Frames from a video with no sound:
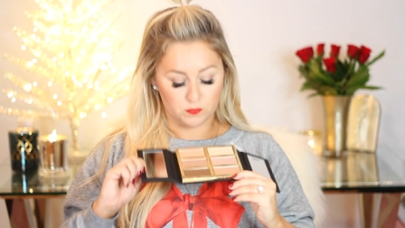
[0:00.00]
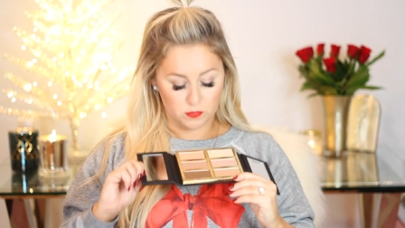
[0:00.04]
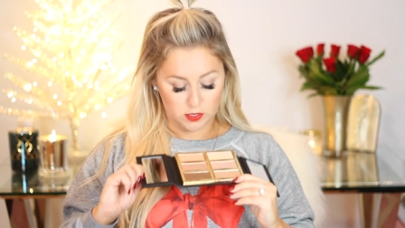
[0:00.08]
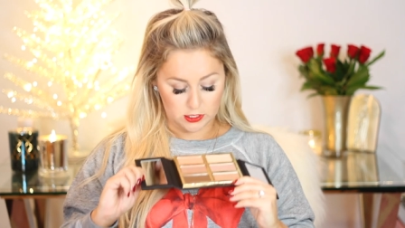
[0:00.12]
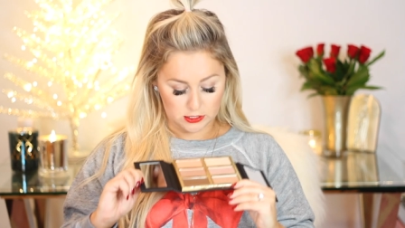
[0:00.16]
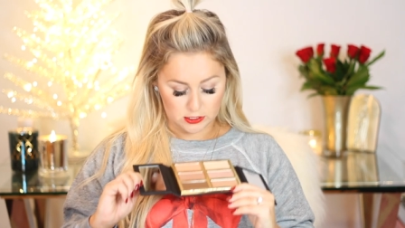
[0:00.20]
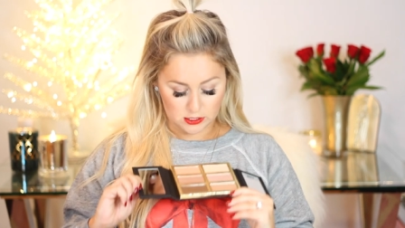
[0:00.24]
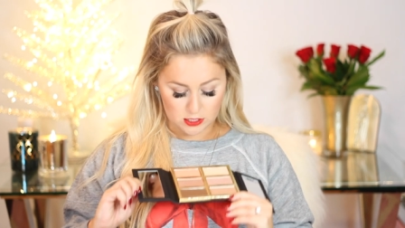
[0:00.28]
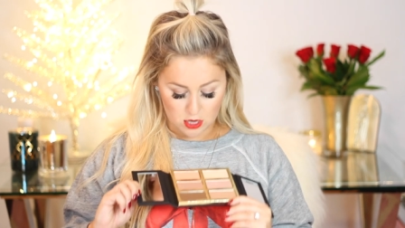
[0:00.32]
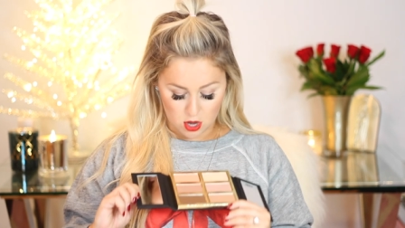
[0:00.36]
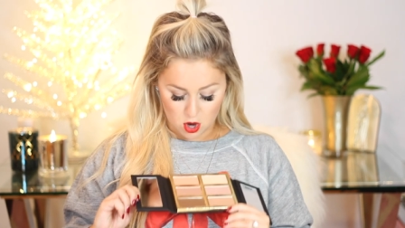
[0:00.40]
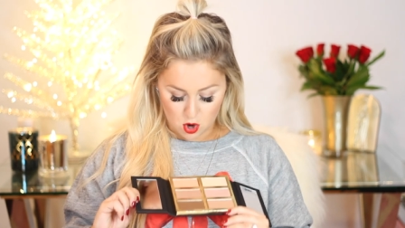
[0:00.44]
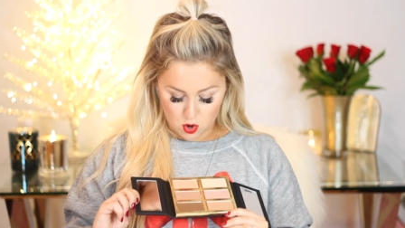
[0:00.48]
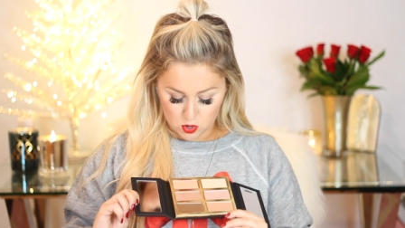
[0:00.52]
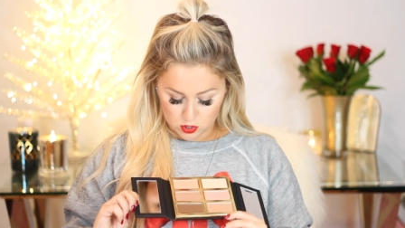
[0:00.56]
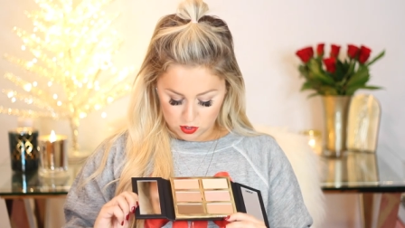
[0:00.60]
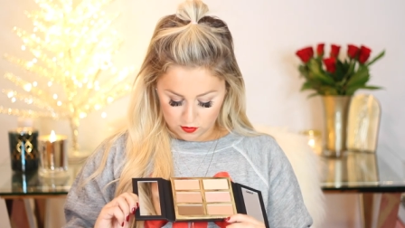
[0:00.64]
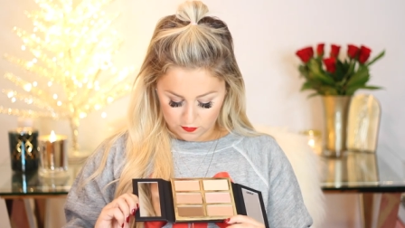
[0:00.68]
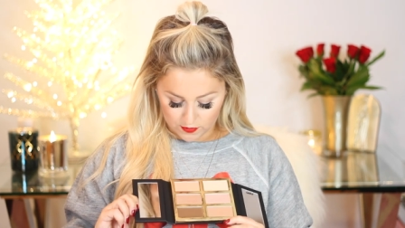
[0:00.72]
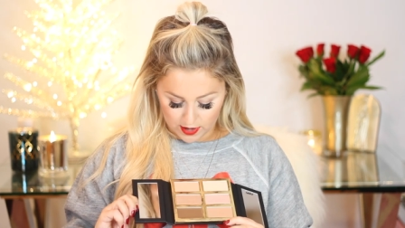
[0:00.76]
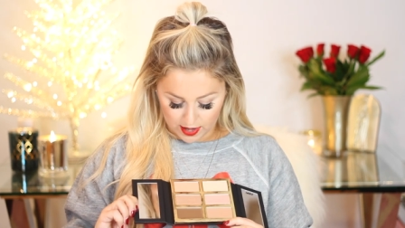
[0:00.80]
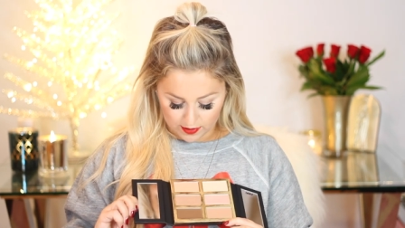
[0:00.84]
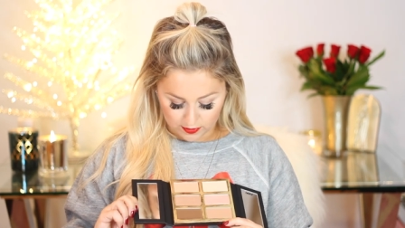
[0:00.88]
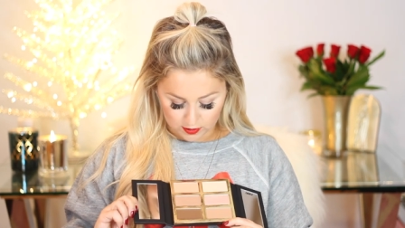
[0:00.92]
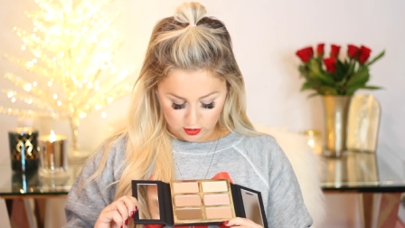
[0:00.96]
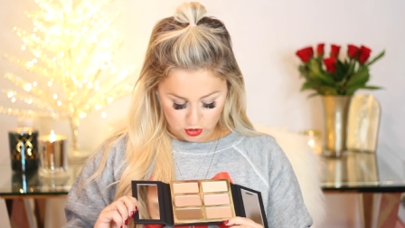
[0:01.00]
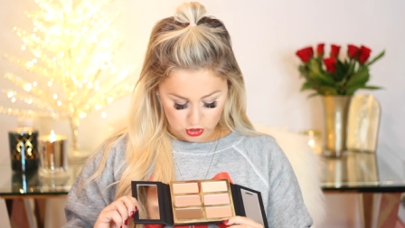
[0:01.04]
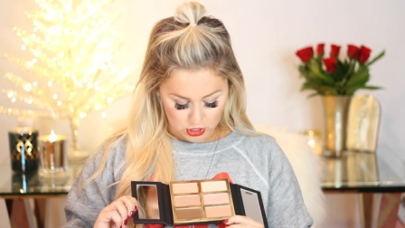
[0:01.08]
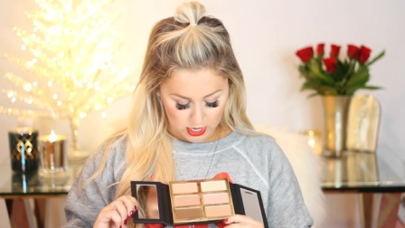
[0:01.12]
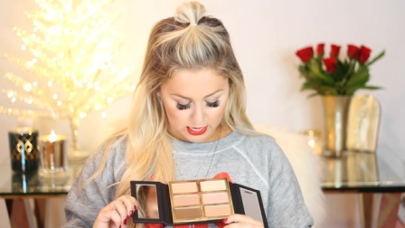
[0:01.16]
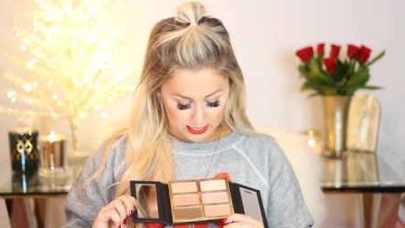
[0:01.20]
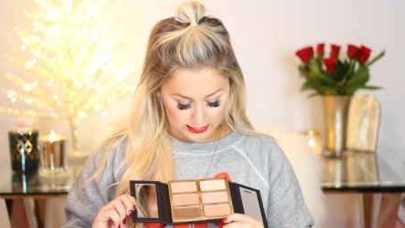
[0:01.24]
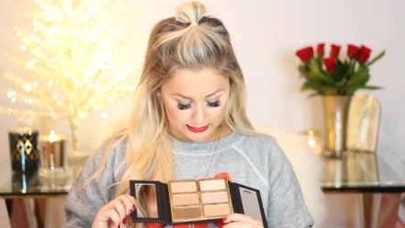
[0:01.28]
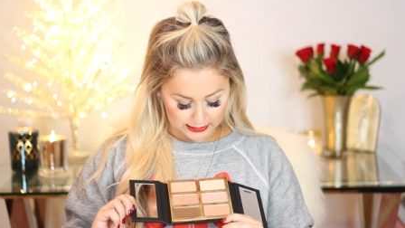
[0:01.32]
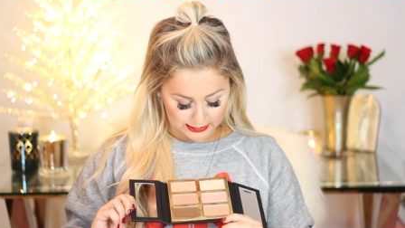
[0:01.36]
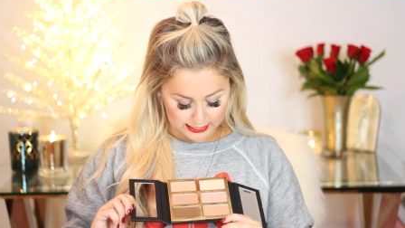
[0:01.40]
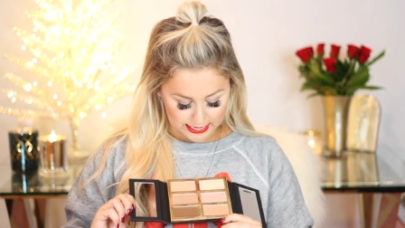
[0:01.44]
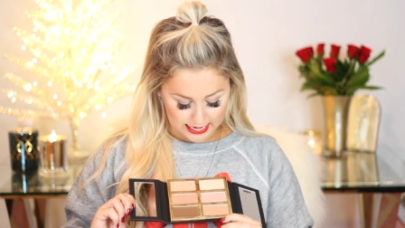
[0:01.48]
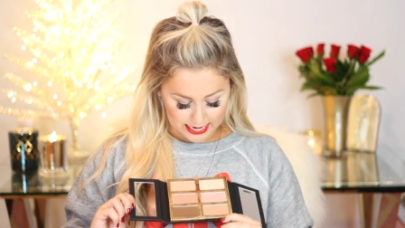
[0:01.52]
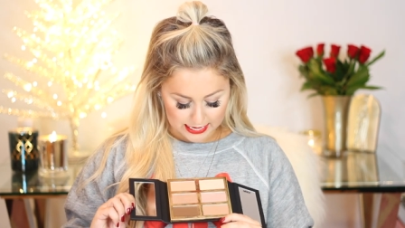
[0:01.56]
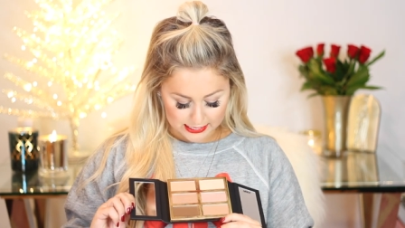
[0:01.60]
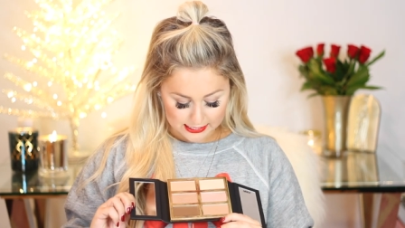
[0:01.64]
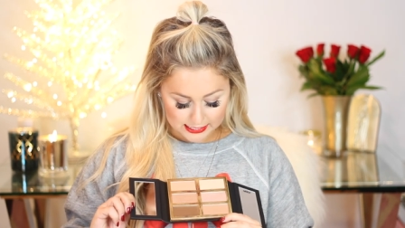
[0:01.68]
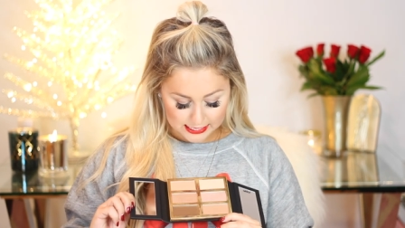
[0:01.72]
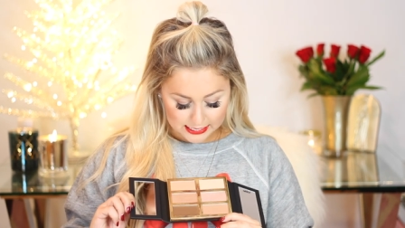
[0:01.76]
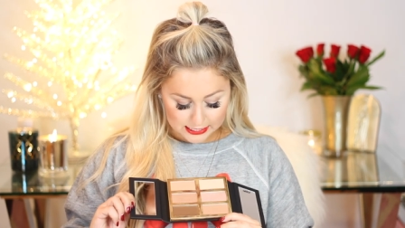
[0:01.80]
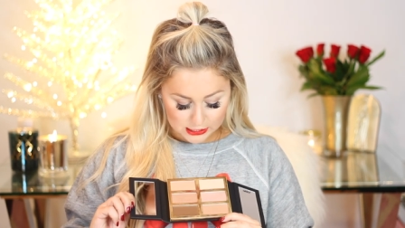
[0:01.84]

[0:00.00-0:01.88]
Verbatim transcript: So you've got the shade Lit,